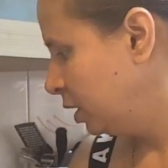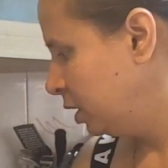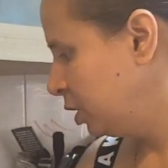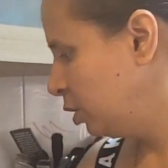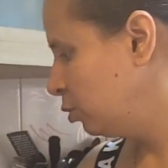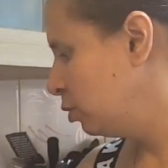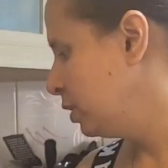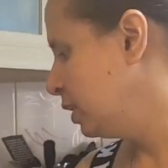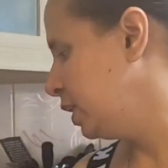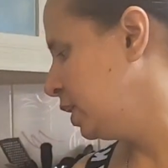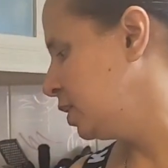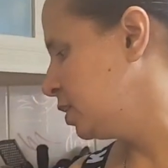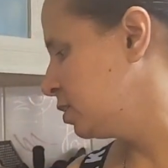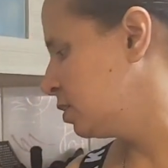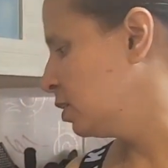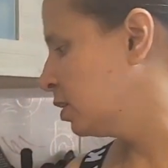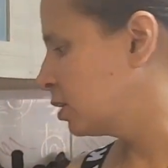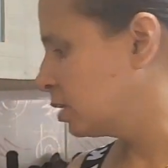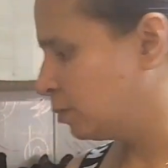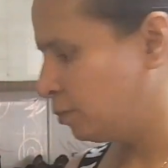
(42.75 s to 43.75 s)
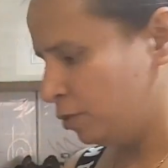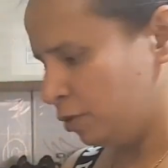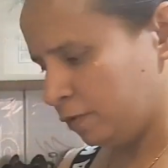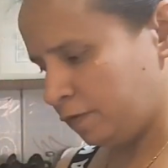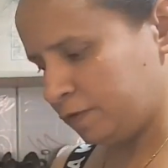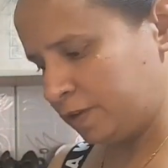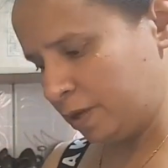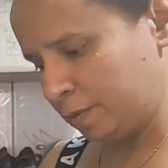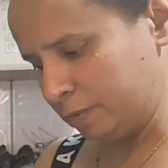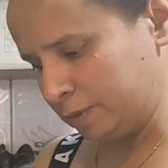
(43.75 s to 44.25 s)
You will need a couple
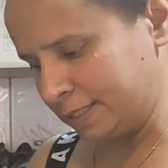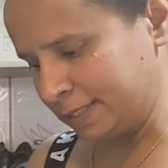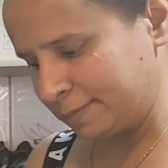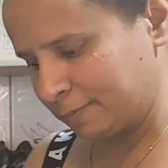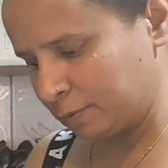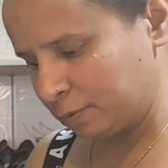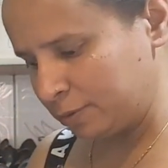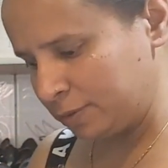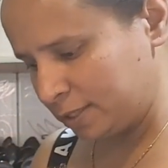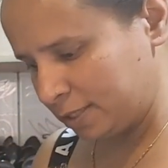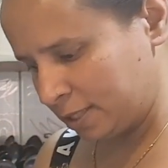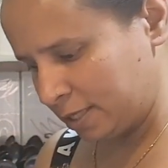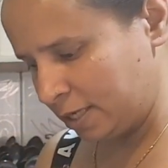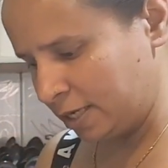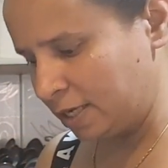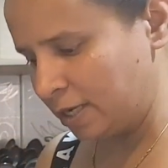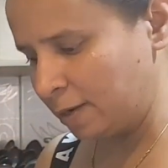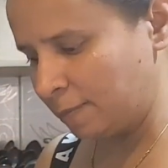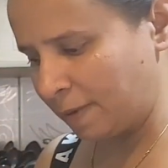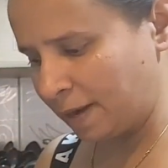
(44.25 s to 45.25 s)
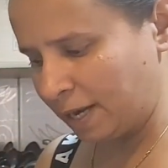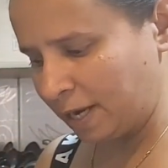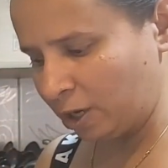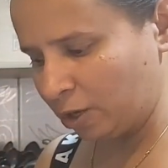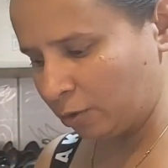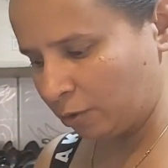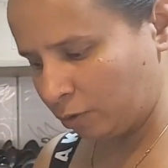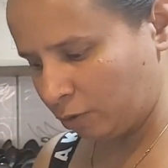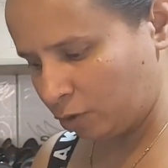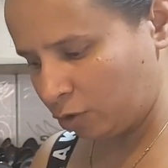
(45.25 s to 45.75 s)
of tablespoons,
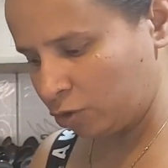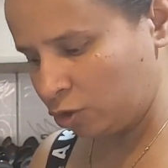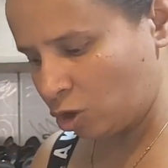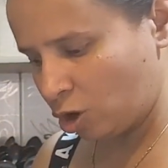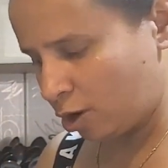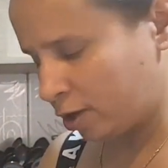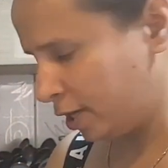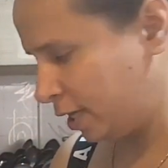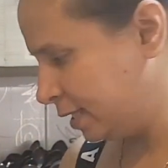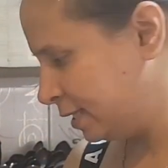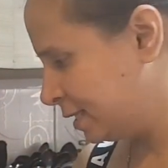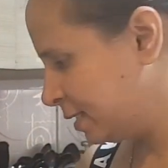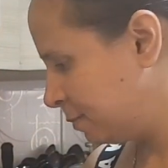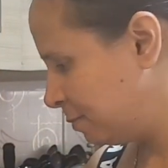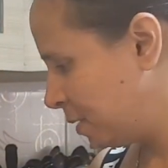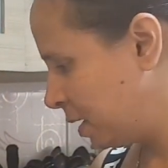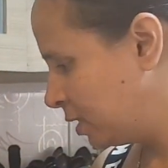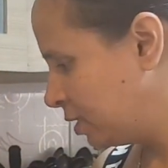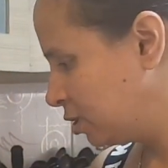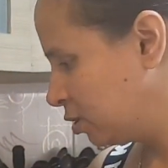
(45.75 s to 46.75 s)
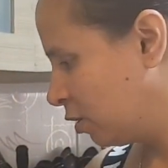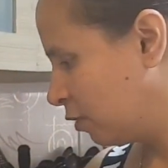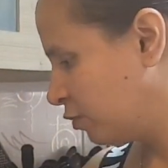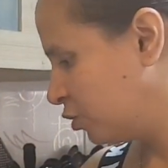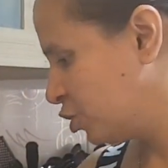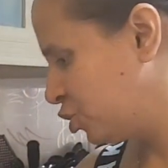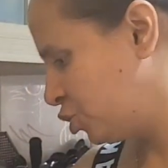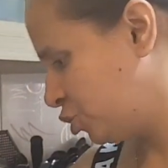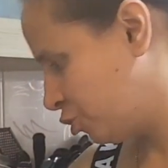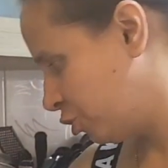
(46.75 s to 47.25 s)
depending on your taste buds, of
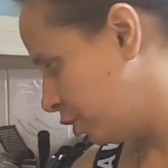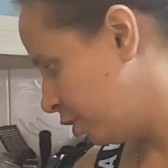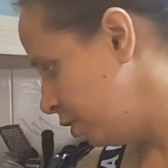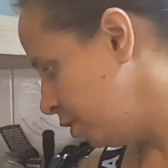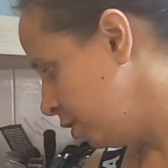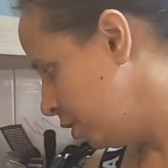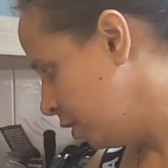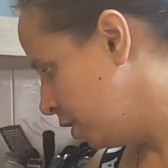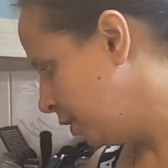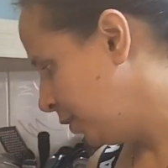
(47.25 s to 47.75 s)
sugar,